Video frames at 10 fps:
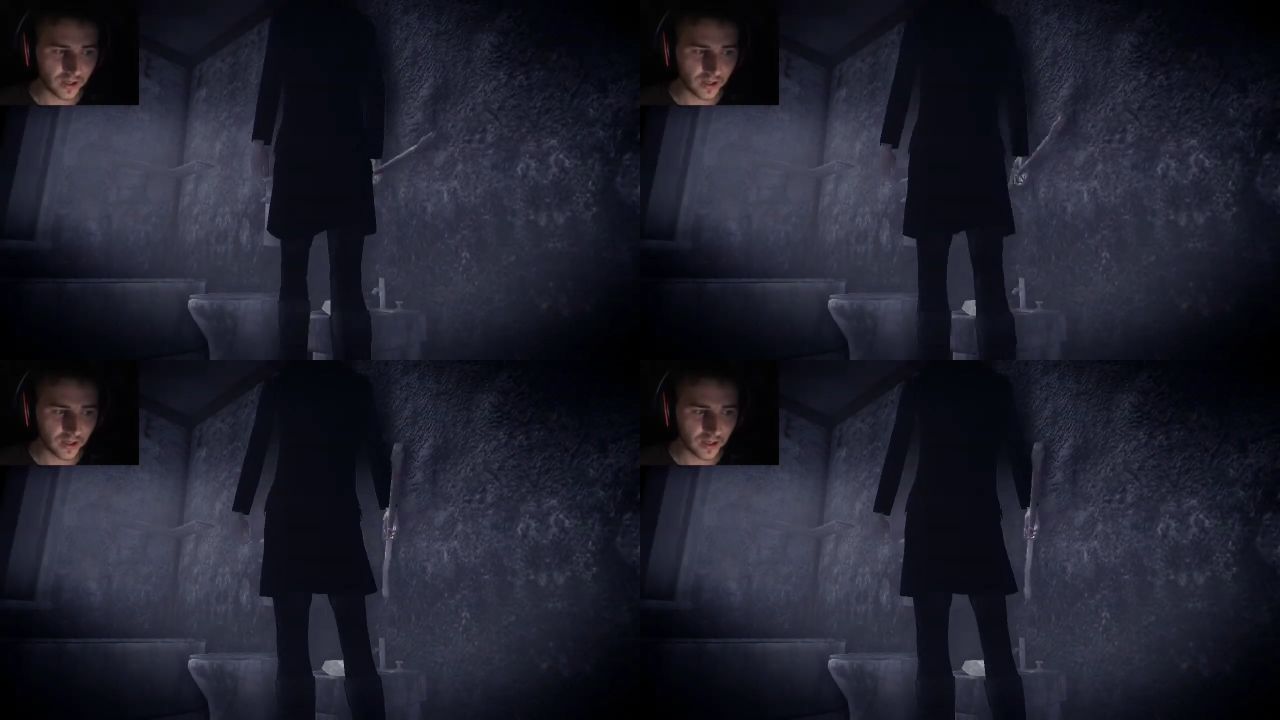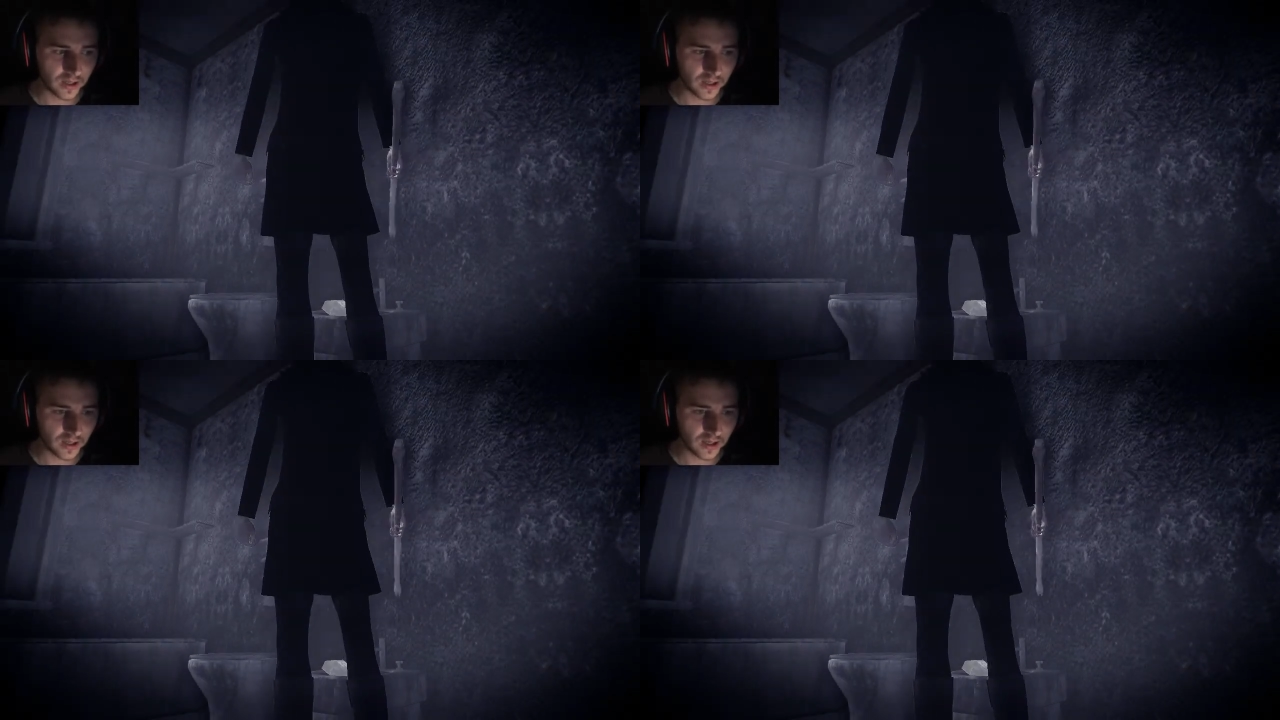
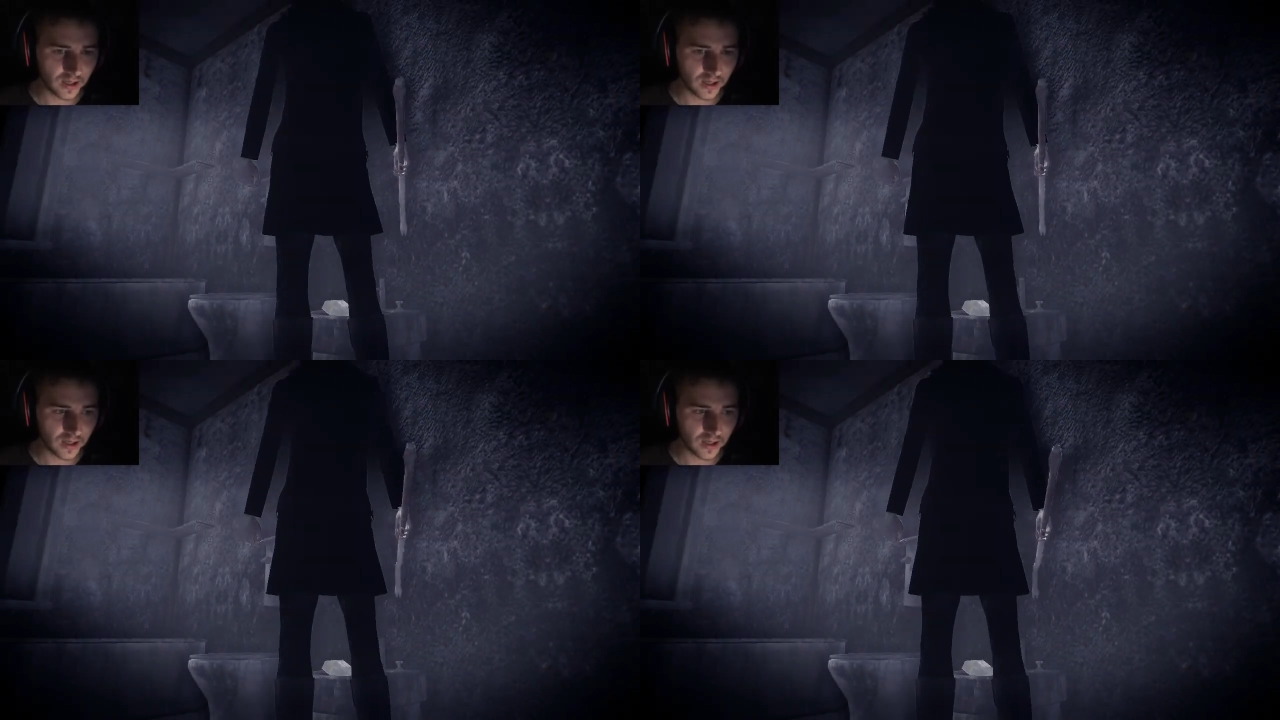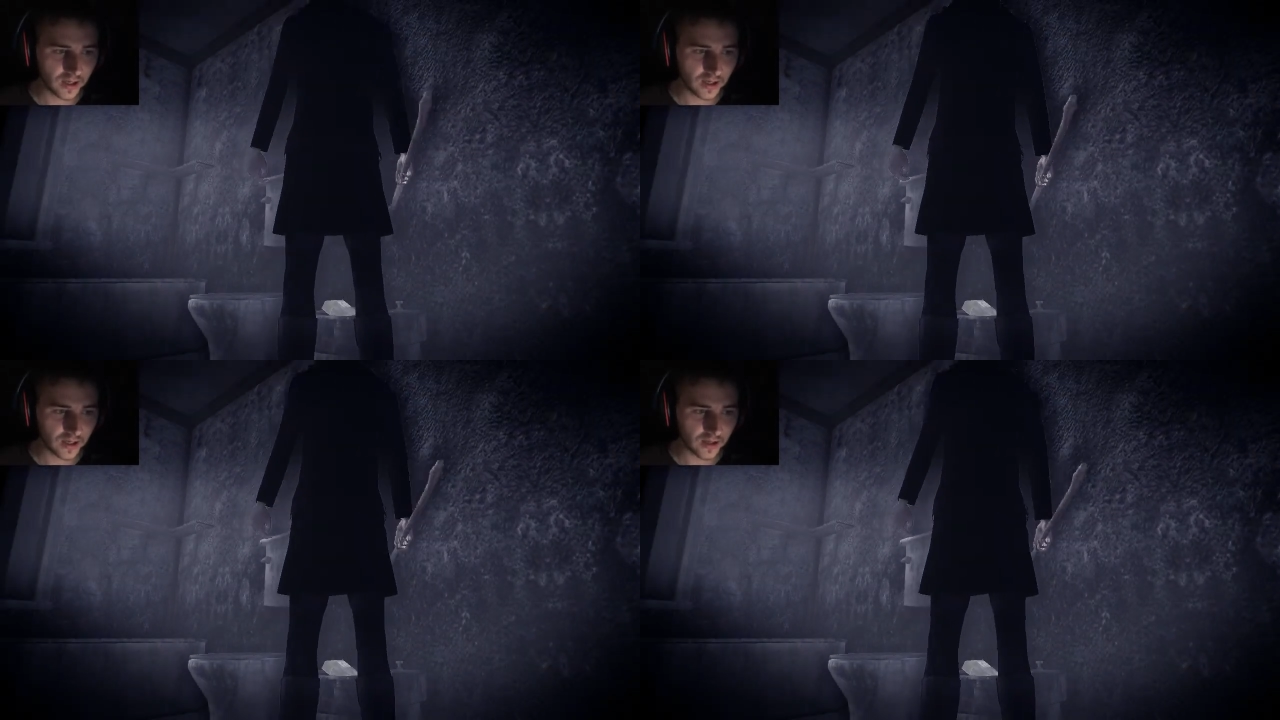
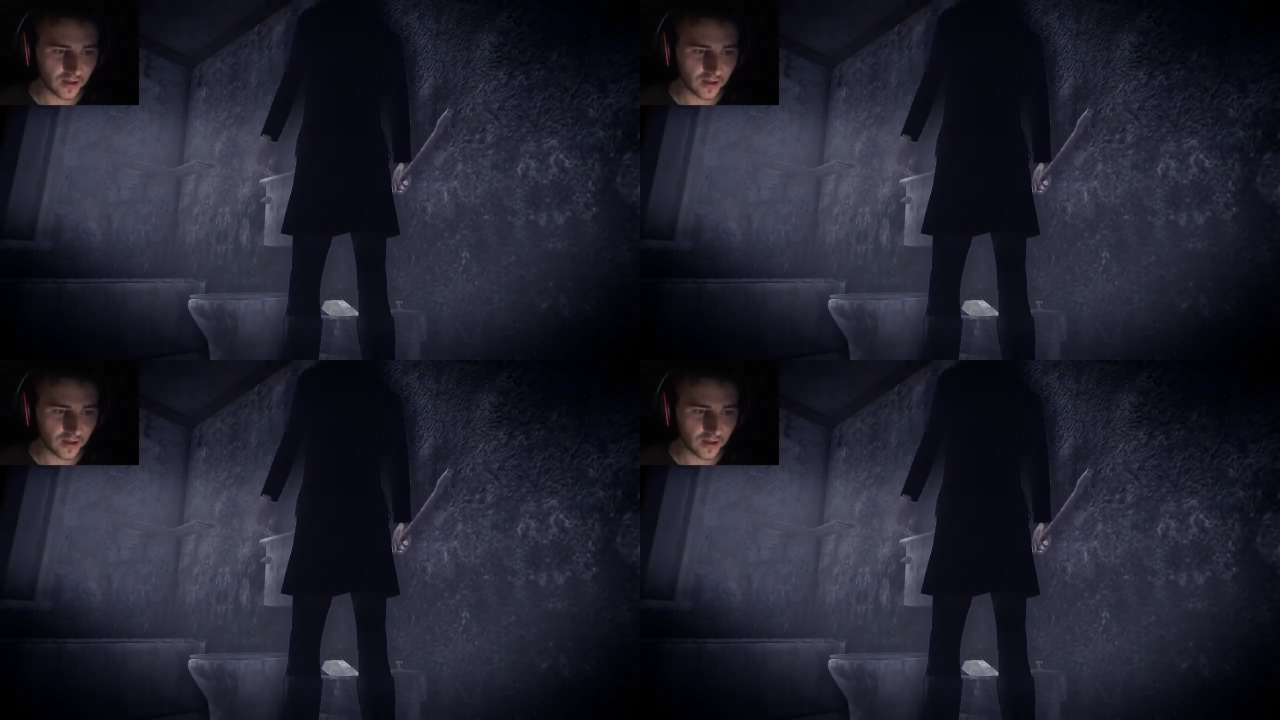Nobody speaks.